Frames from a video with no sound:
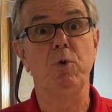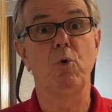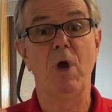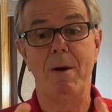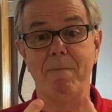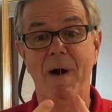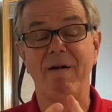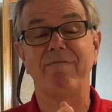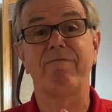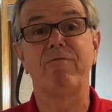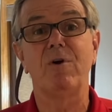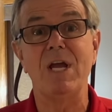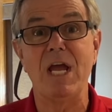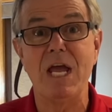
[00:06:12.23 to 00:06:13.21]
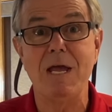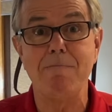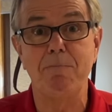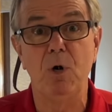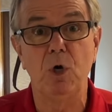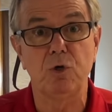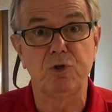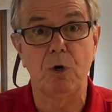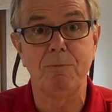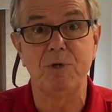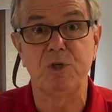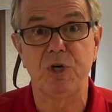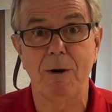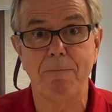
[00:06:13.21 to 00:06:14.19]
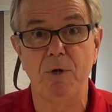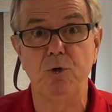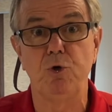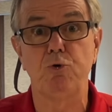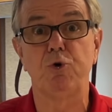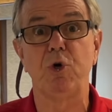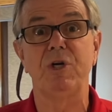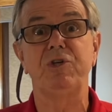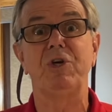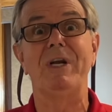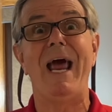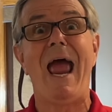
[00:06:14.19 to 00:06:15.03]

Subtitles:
You'll get my free ebook, German Shepherd Nutrition.